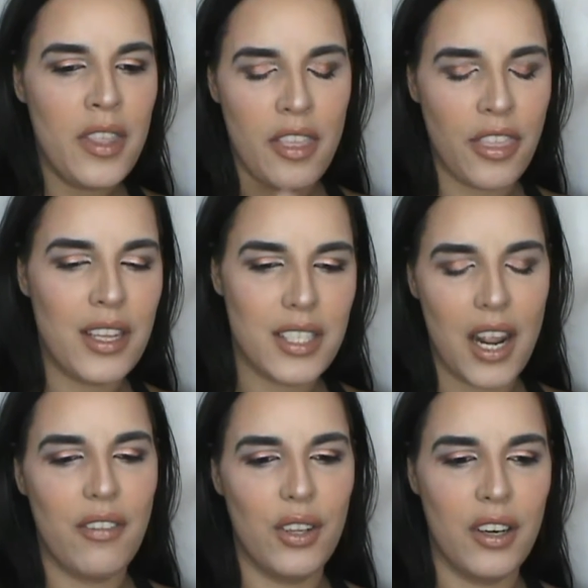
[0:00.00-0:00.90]
the things that
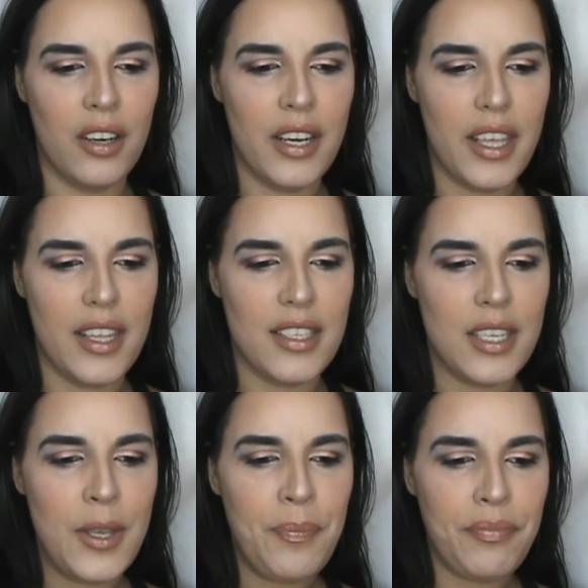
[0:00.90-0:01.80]
I've learned
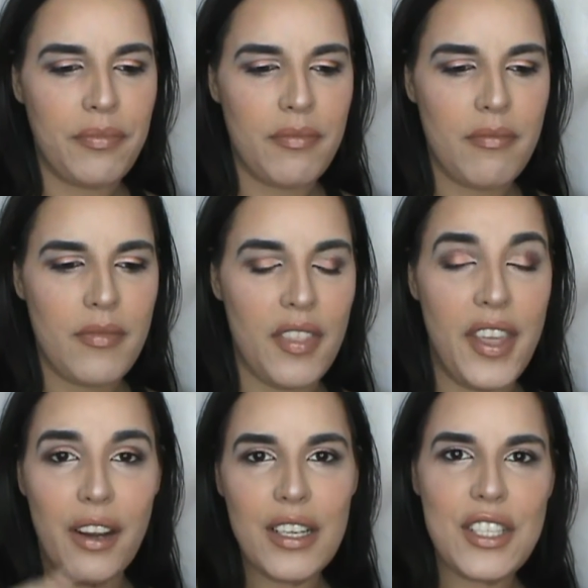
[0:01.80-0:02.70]
is
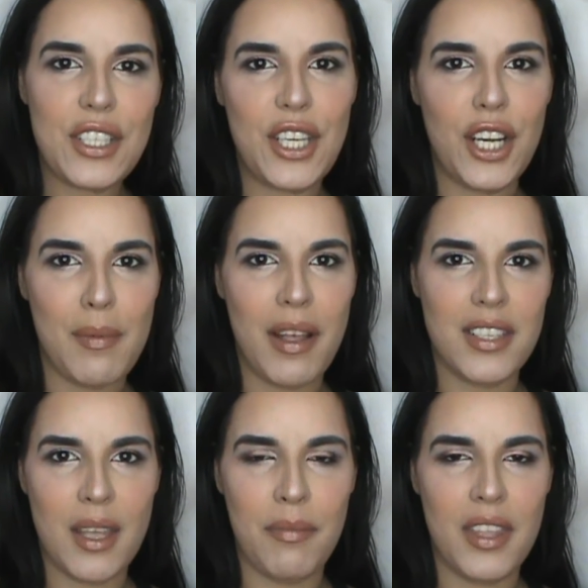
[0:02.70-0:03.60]
they're insecure
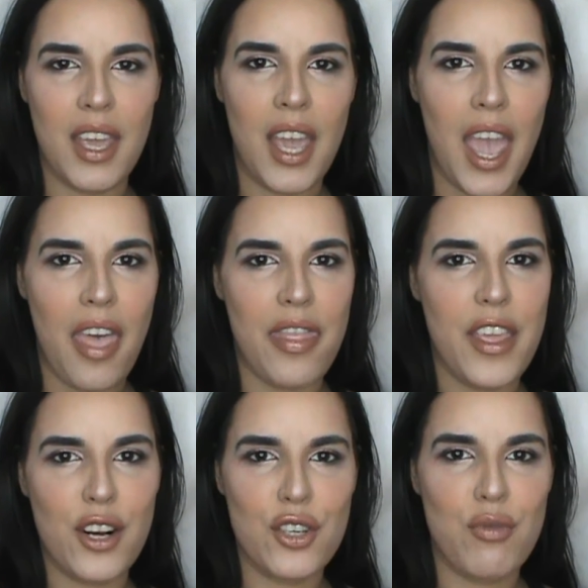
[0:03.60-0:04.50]
about something and
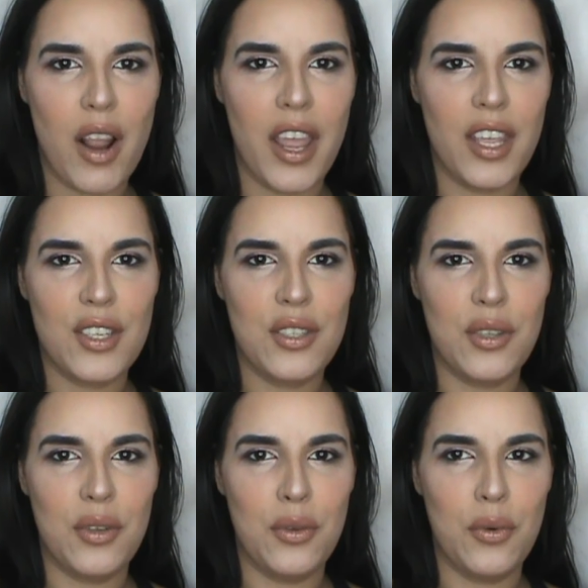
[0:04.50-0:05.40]
they're trying
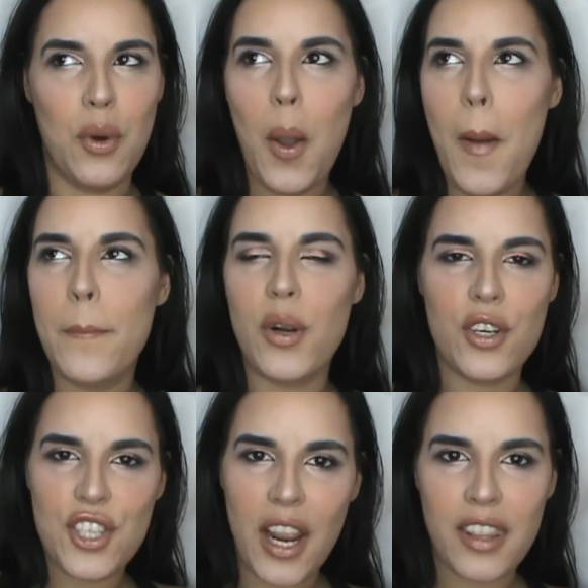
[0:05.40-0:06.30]
to
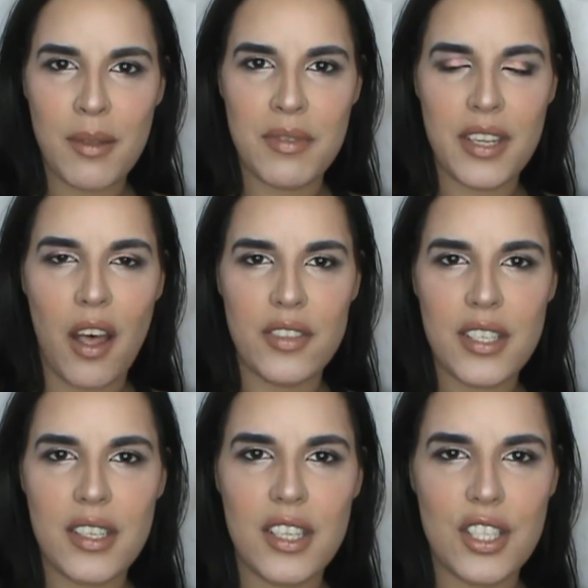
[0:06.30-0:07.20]
project themselves
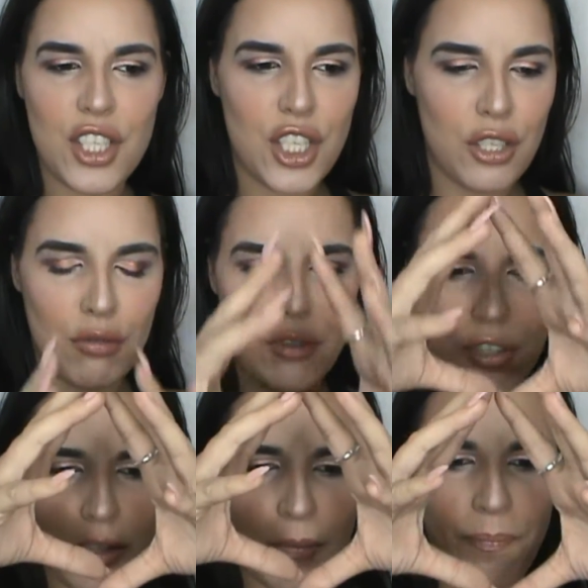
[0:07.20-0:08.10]
into this
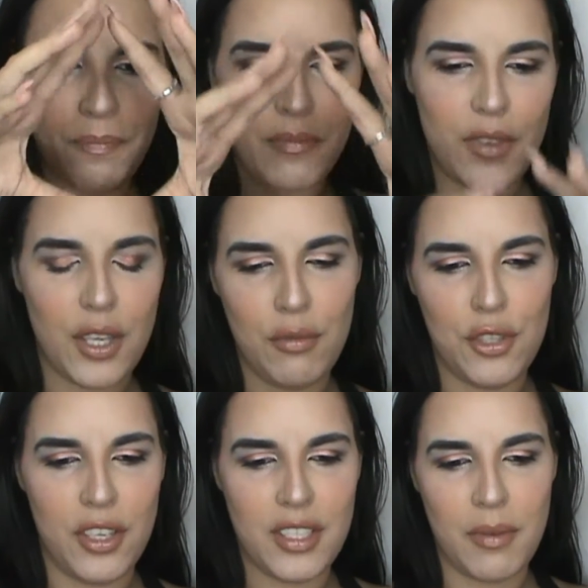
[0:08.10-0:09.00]
huger,
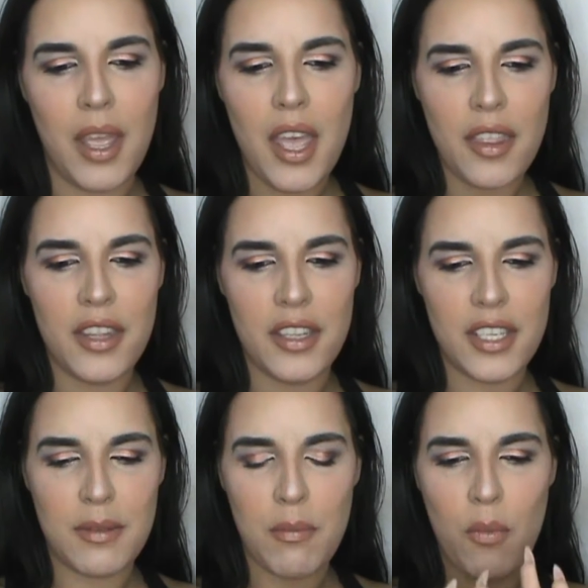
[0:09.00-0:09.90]
and then
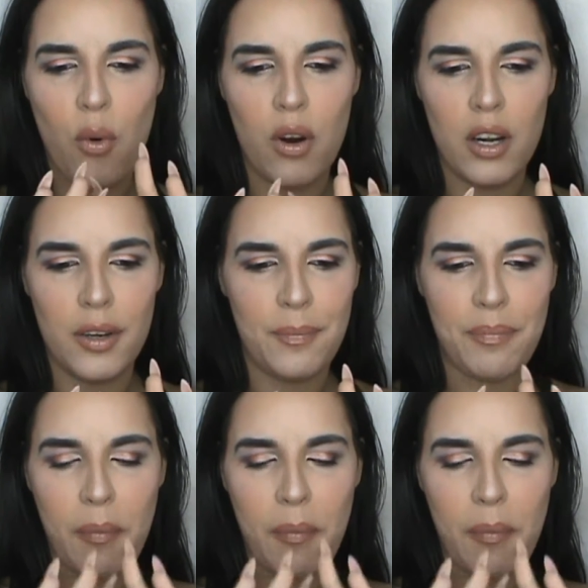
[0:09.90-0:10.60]
this more,